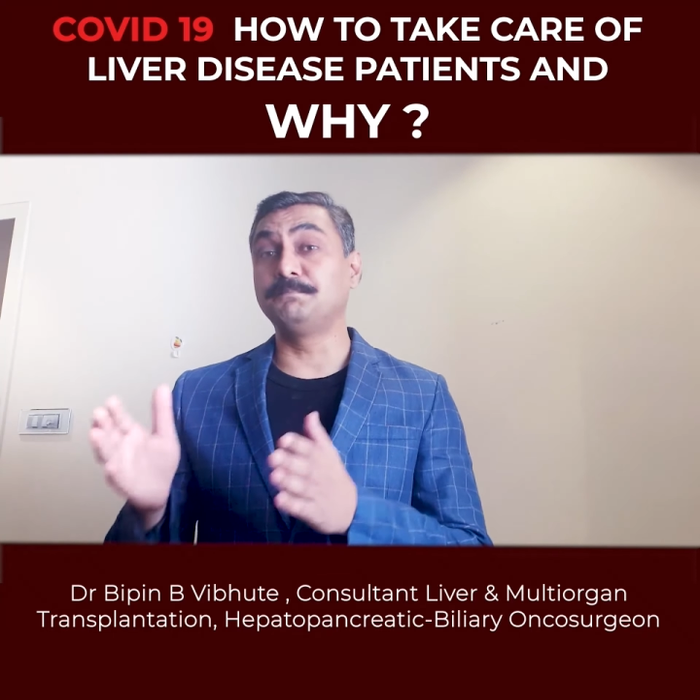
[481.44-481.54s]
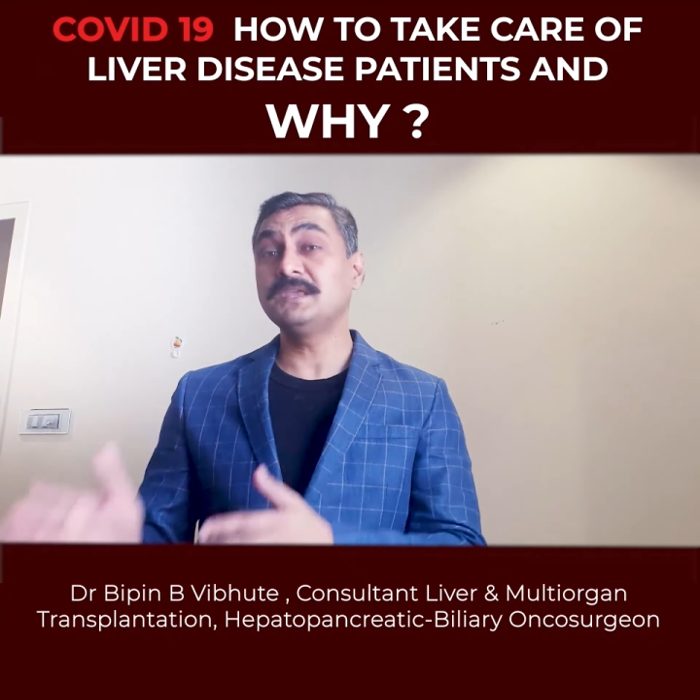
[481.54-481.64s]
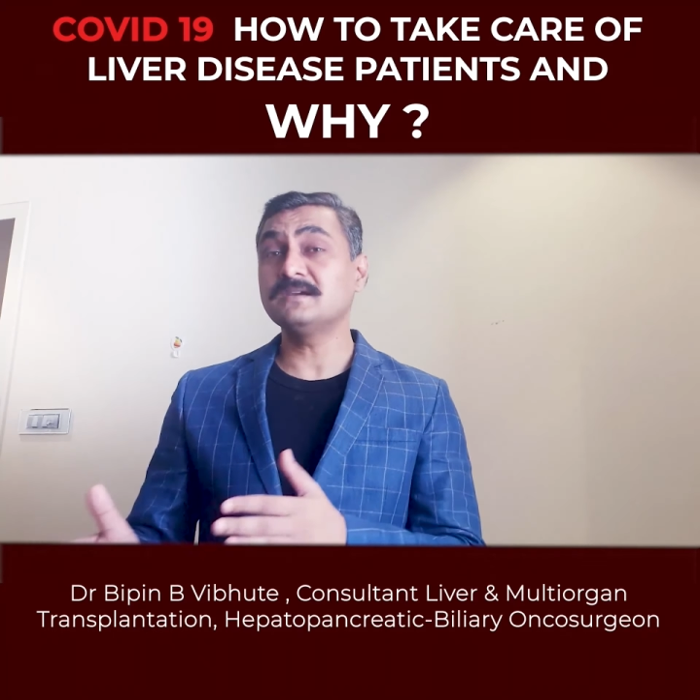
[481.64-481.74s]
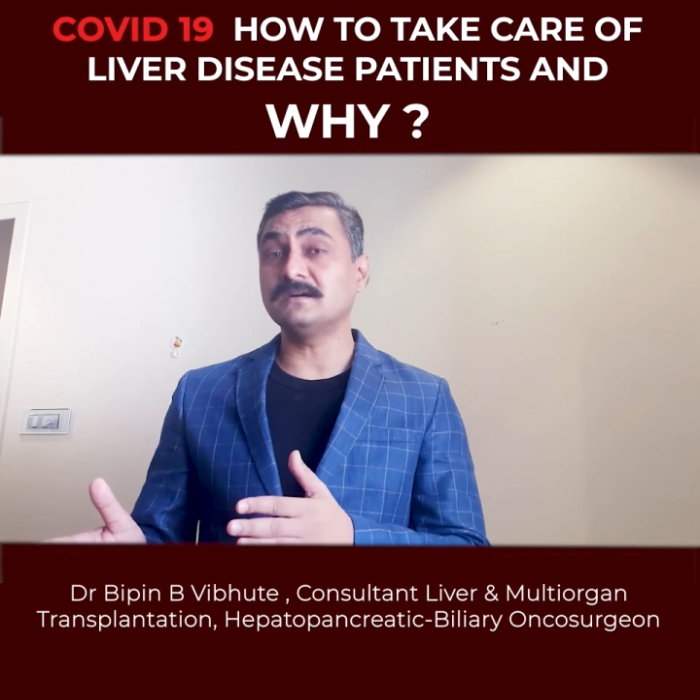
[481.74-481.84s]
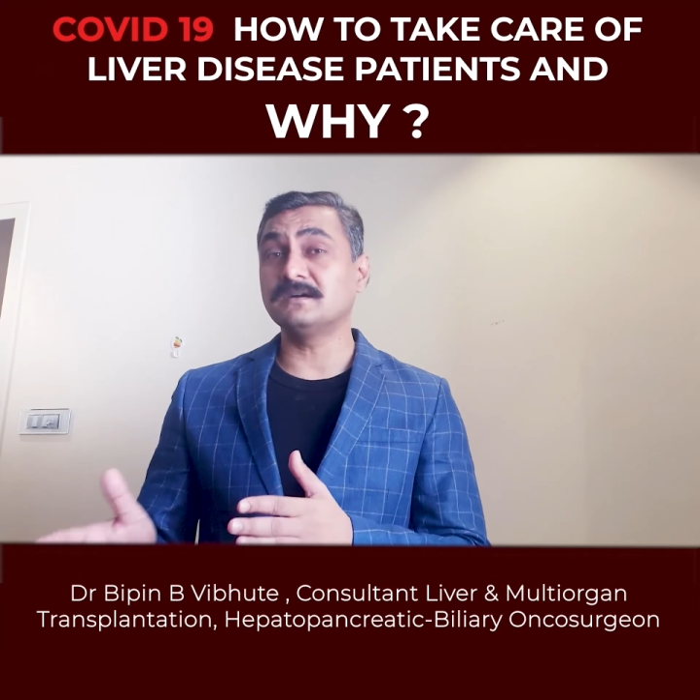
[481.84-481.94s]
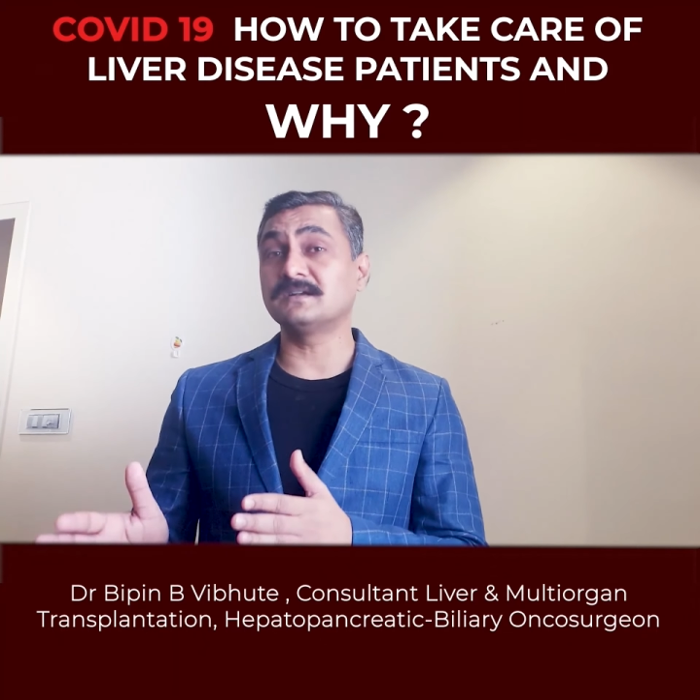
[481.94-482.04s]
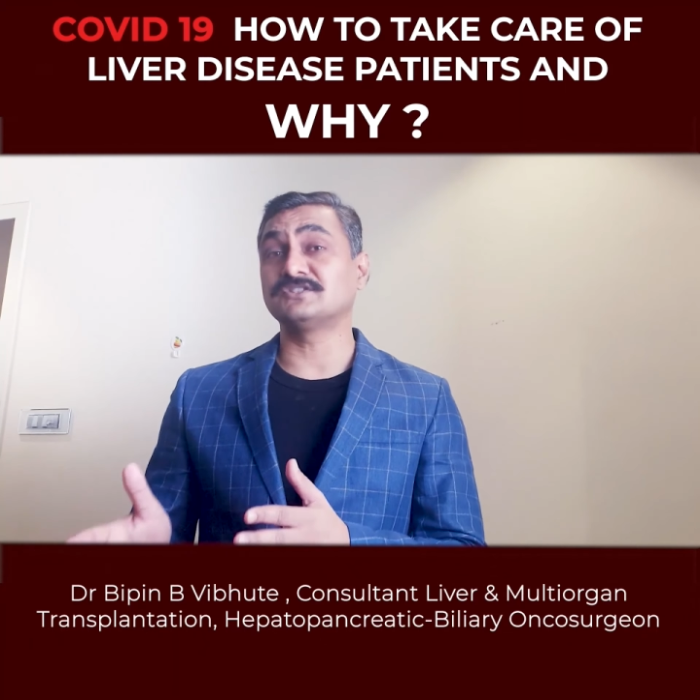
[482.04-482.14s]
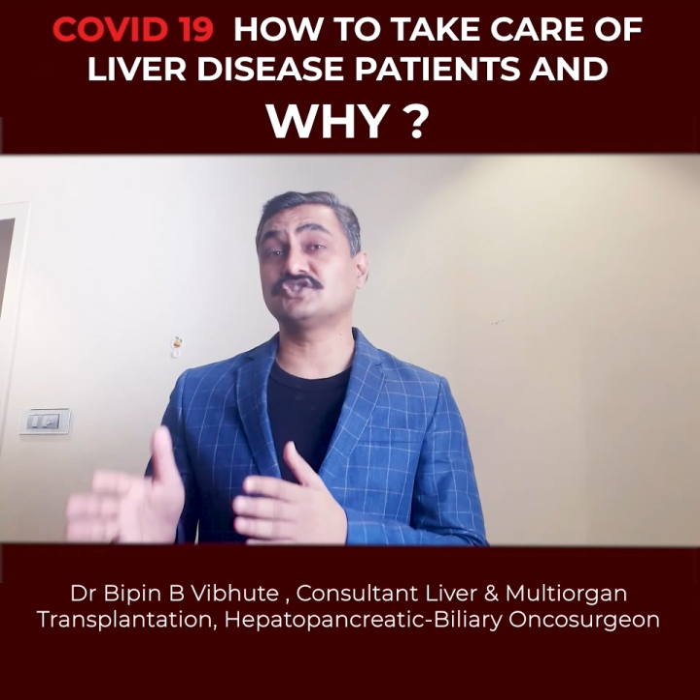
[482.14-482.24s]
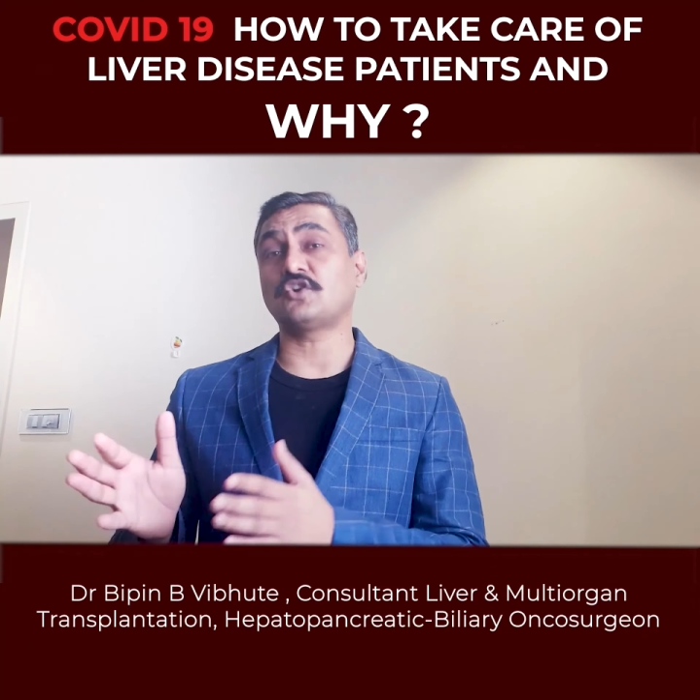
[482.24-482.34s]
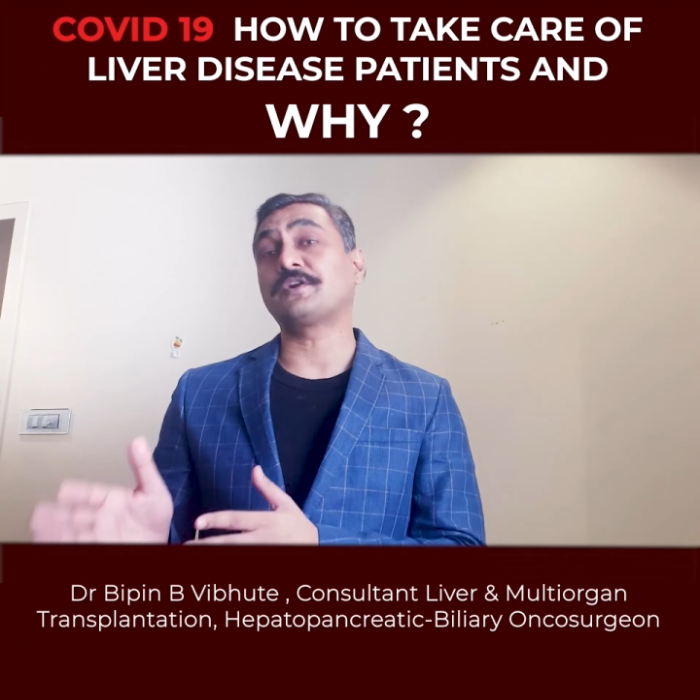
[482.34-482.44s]
be a
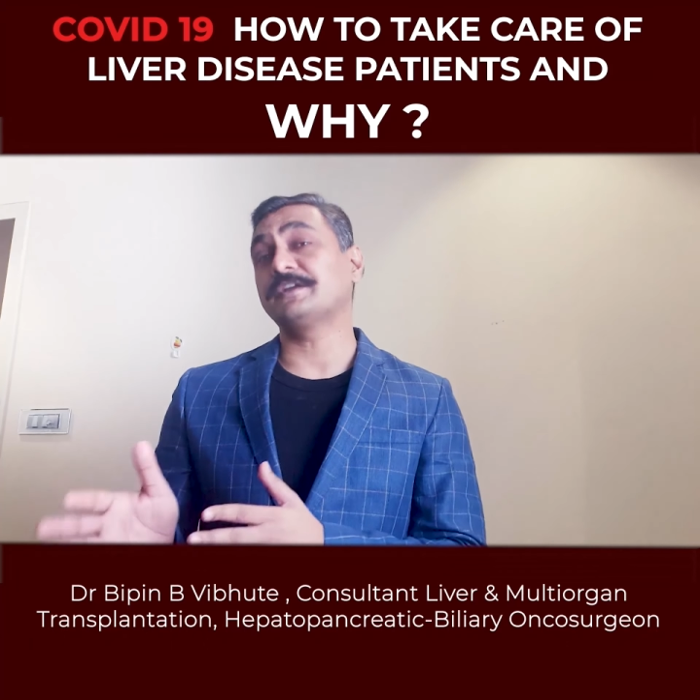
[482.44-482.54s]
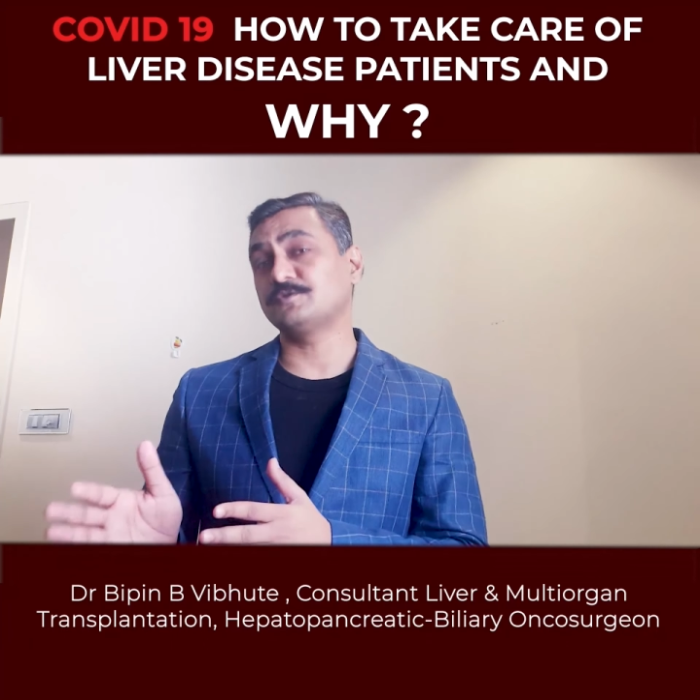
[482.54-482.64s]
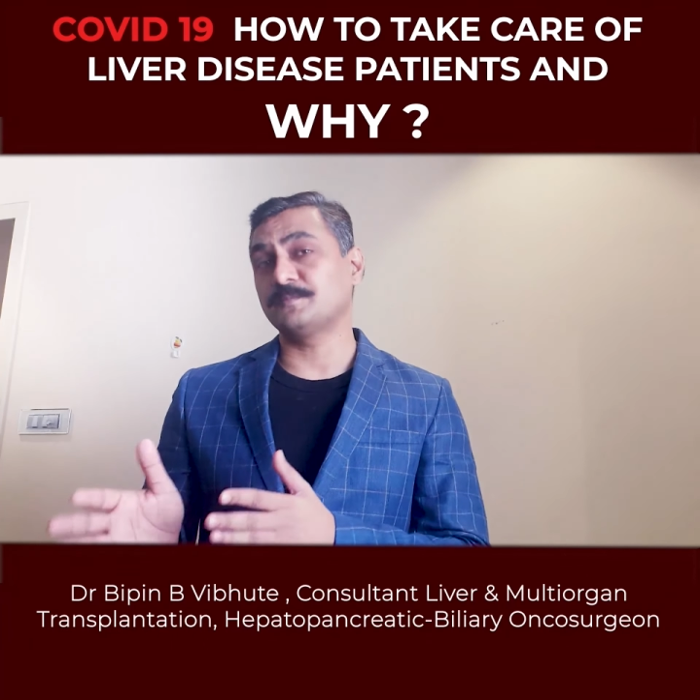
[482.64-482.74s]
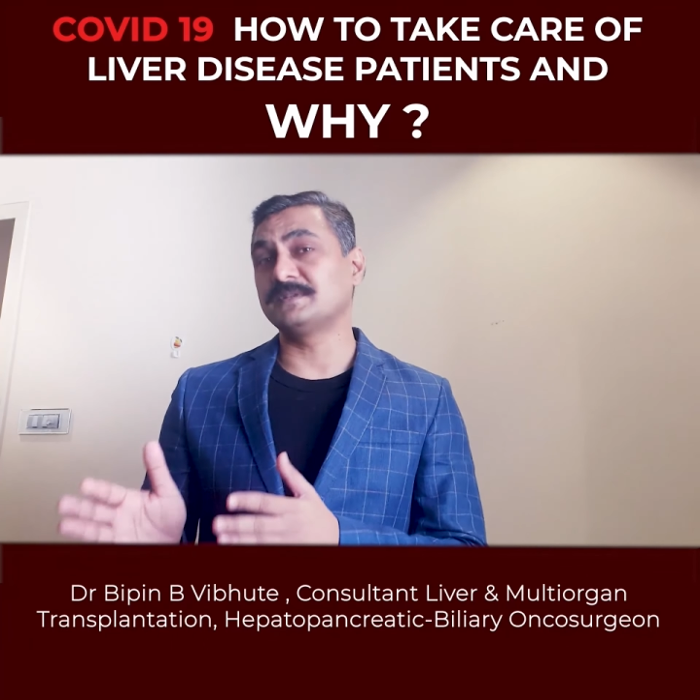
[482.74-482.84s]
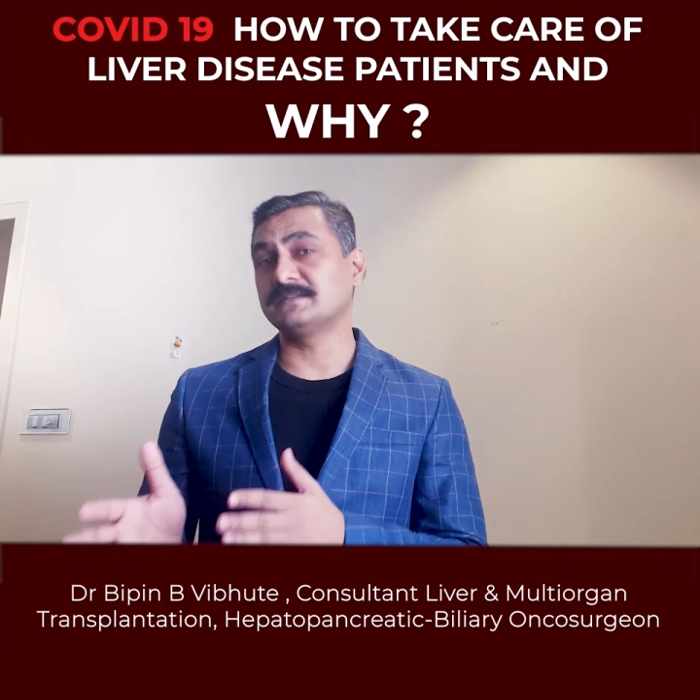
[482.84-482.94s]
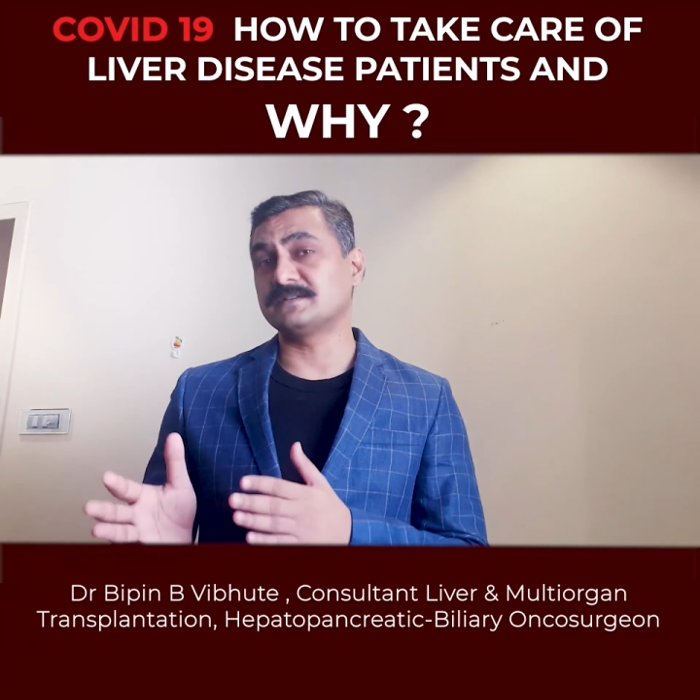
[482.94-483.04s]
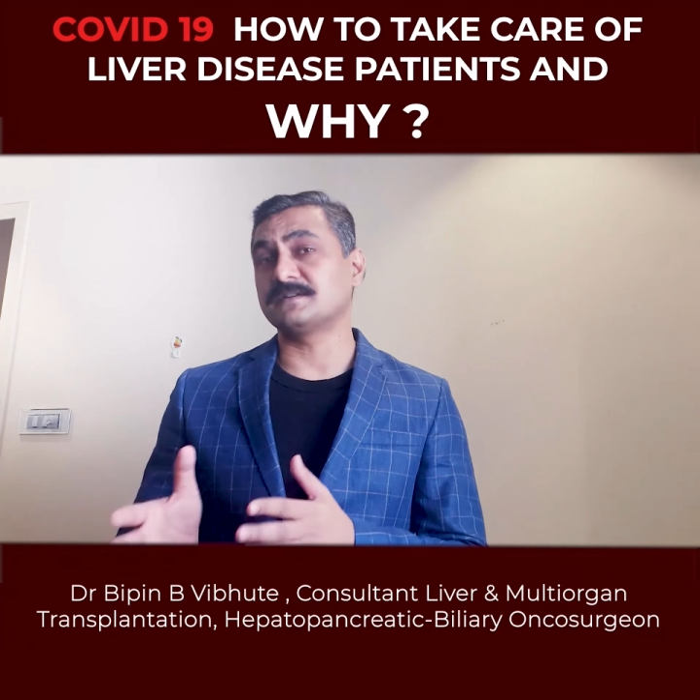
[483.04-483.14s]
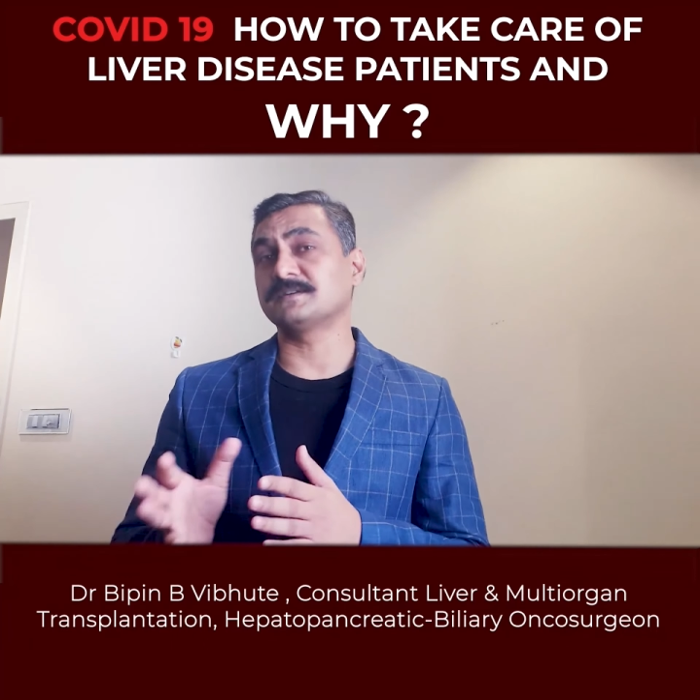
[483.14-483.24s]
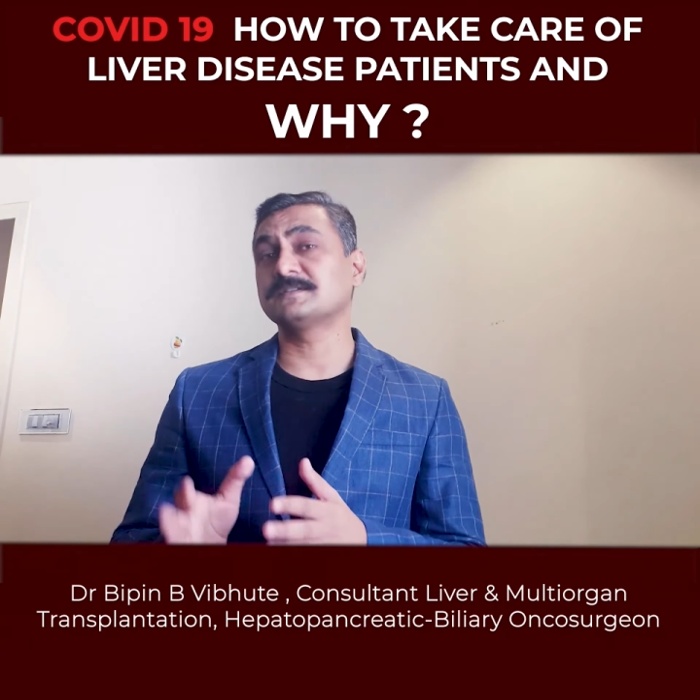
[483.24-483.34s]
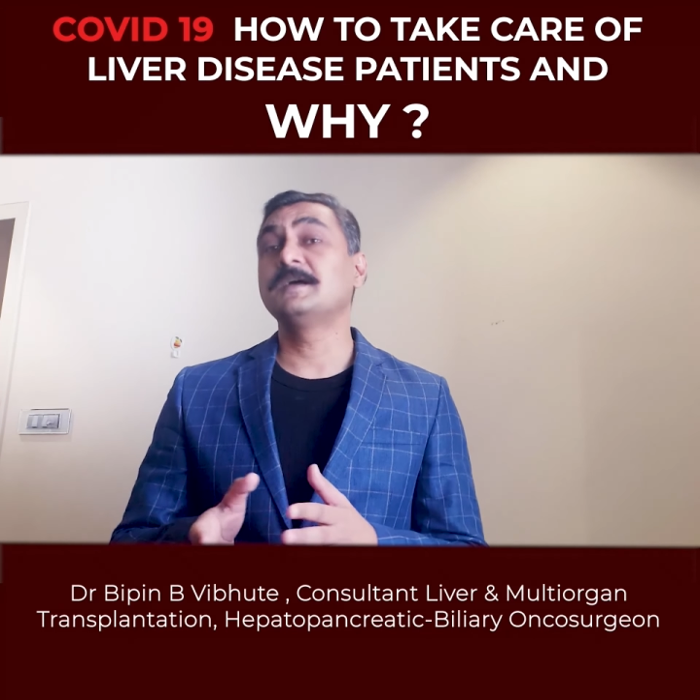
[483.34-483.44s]
shortage of these
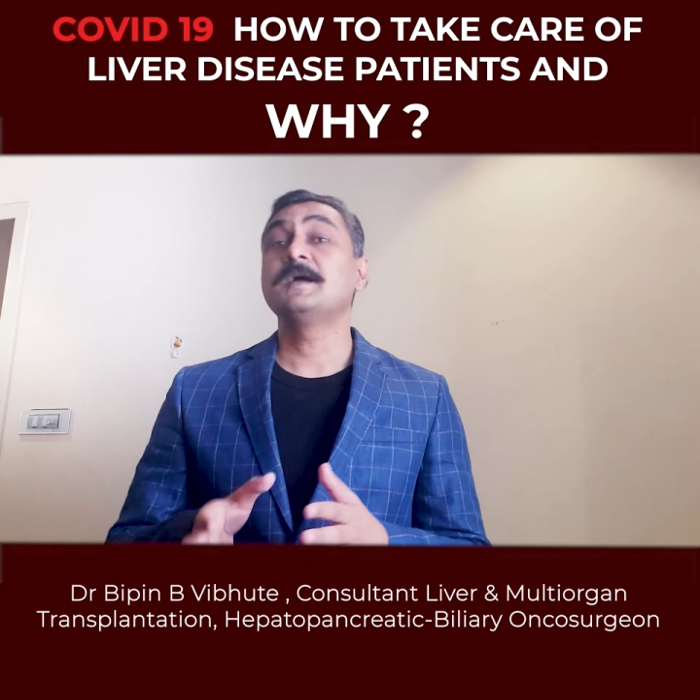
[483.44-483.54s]
drugs,